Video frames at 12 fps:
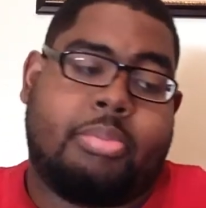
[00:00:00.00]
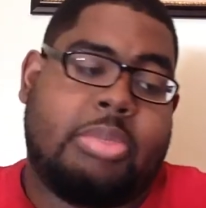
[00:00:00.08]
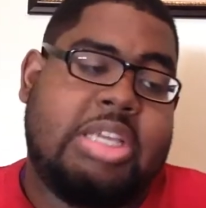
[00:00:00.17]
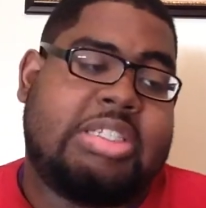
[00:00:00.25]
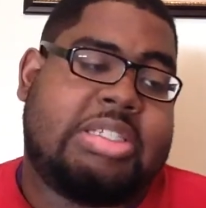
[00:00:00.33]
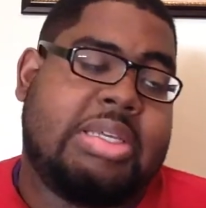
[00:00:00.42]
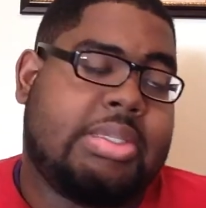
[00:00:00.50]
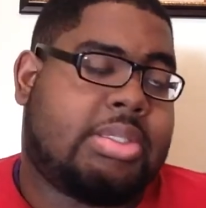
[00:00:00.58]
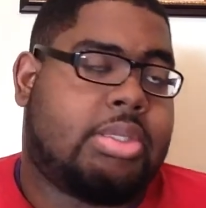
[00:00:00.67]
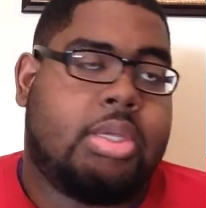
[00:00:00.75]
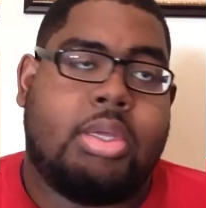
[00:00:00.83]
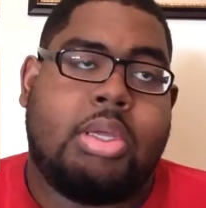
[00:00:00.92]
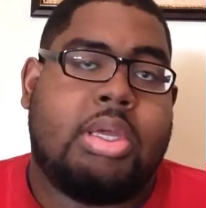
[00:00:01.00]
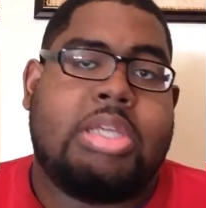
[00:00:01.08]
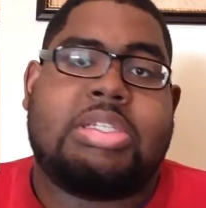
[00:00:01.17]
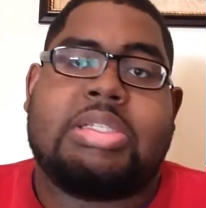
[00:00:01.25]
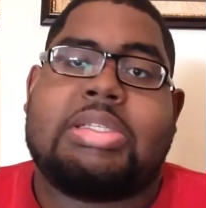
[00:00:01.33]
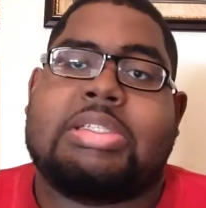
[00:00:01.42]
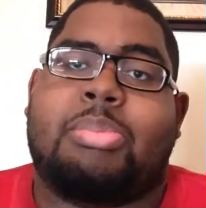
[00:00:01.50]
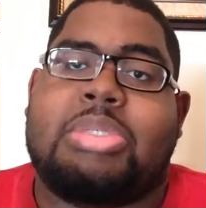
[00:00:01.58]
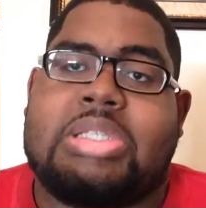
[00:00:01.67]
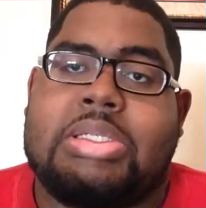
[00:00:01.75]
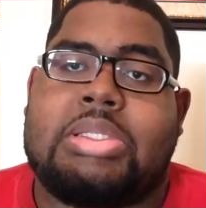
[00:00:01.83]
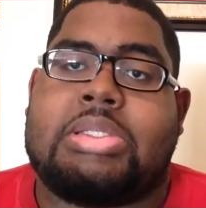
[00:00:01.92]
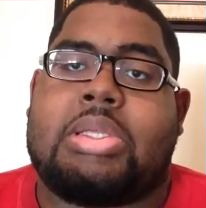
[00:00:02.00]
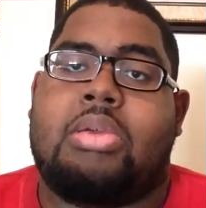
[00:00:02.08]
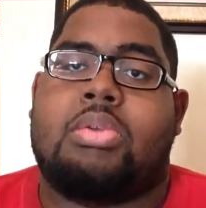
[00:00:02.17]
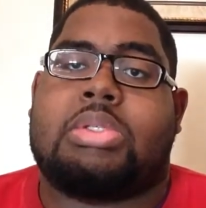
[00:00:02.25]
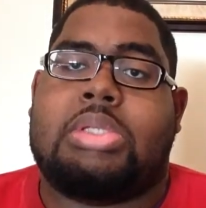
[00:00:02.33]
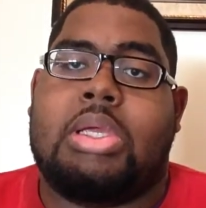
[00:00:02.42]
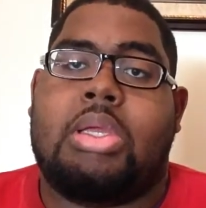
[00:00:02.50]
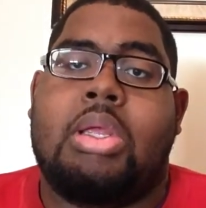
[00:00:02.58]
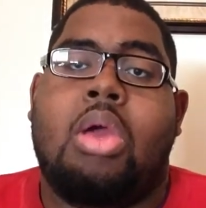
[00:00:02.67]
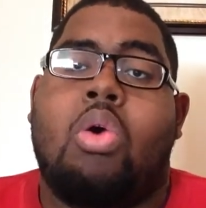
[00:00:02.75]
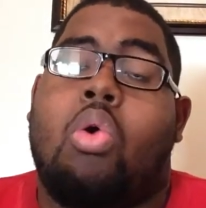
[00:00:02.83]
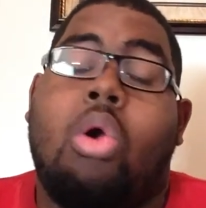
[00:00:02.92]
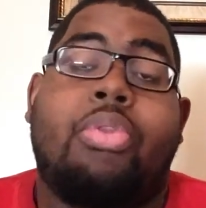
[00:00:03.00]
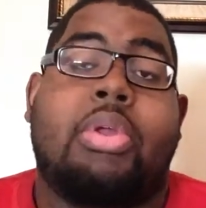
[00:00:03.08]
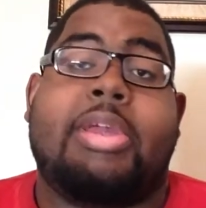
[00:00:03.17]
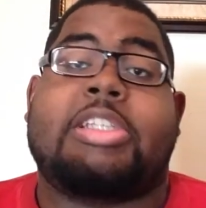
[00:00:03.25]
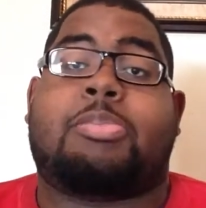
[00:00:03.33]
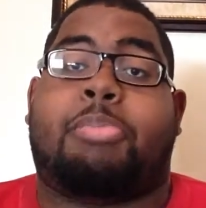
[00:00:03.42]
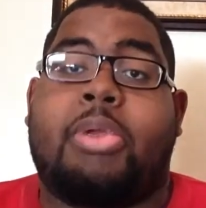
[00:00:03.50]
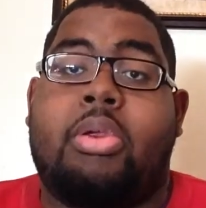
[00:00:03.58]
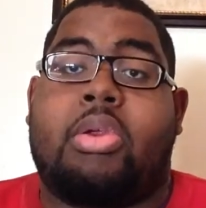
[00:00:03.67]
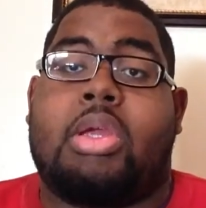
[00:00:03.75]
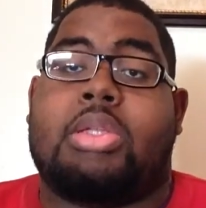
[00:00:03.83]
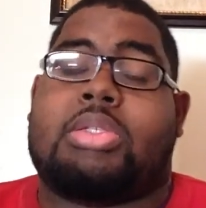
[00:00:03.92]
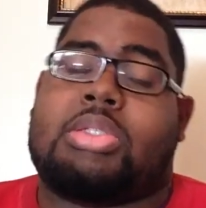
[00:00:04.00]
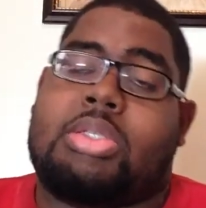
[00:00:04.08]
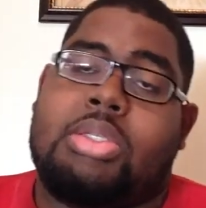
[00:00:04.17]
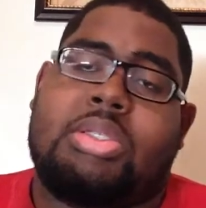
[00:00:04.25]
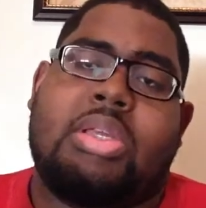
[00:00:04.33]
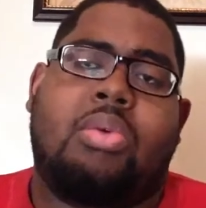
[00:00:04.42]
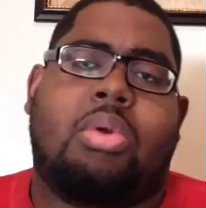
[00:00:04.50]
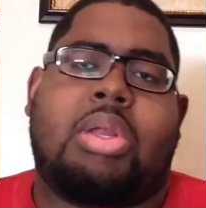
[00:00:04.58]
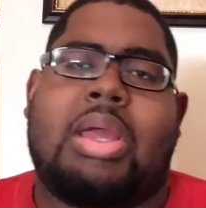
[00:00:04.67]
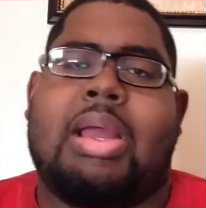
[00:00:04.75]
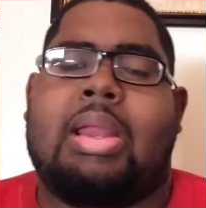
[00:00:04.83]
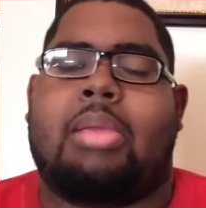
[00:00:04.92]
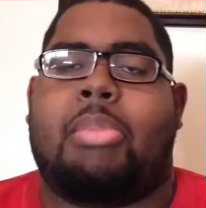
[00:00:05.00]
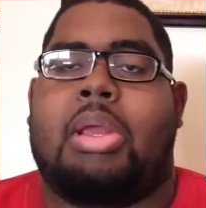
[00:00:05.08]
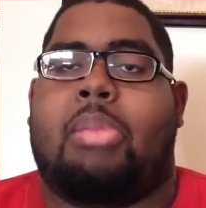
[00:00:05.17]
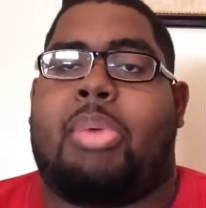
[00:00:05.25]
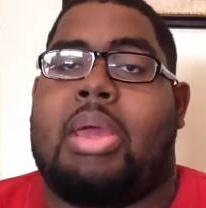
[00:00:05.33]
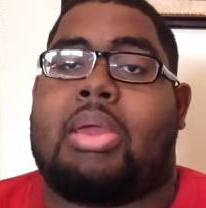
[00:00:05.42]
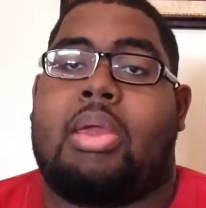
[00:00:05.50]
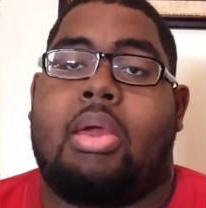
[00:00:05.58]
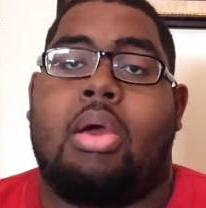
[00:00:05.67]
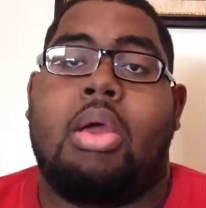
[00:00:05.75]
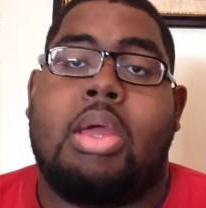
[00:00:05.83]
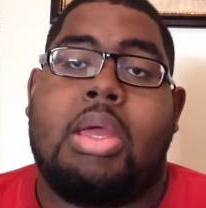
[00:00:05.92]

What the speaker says: He just doesn't possess the skill set or the experience to deal with a guy like Manny Pacquiao.